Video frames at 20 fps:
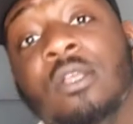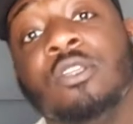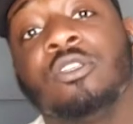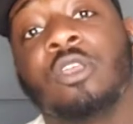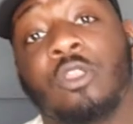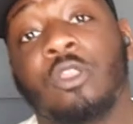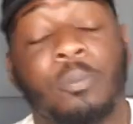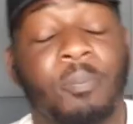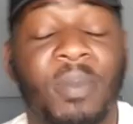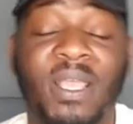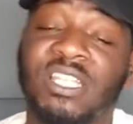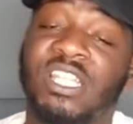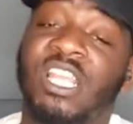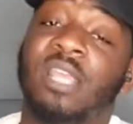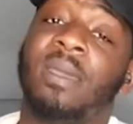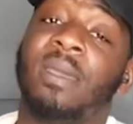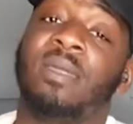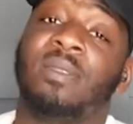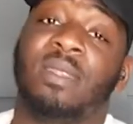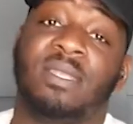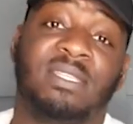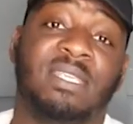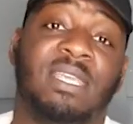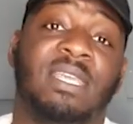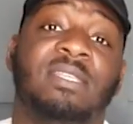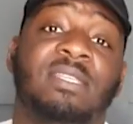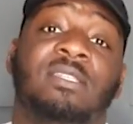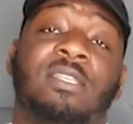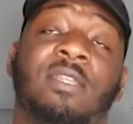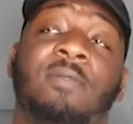So the best thing about this
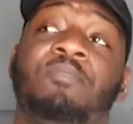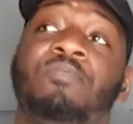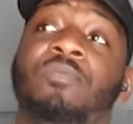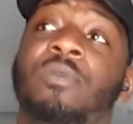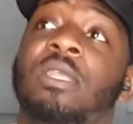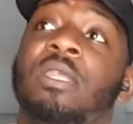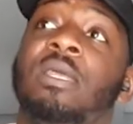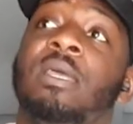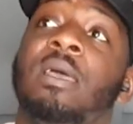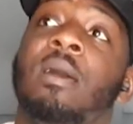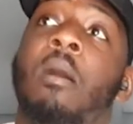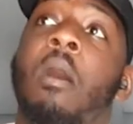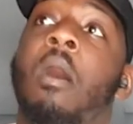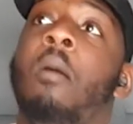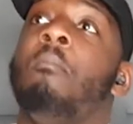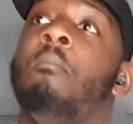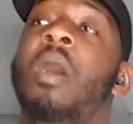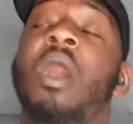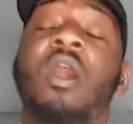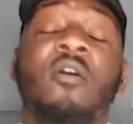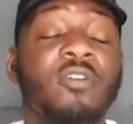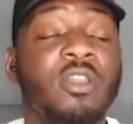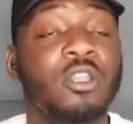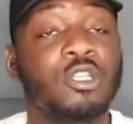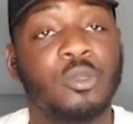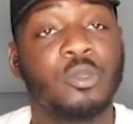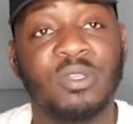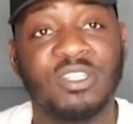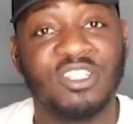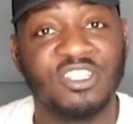is, Marvel are
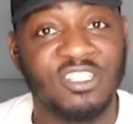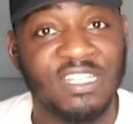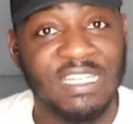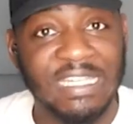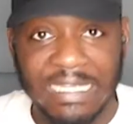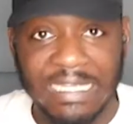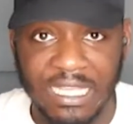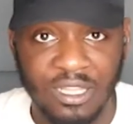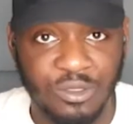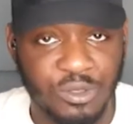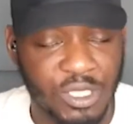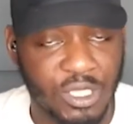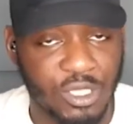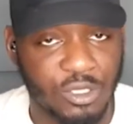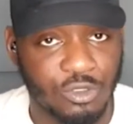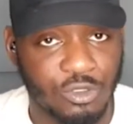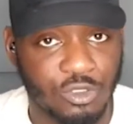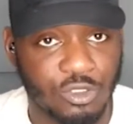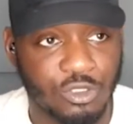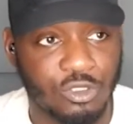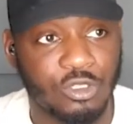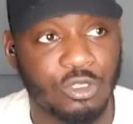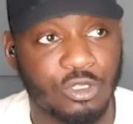doing sneaky things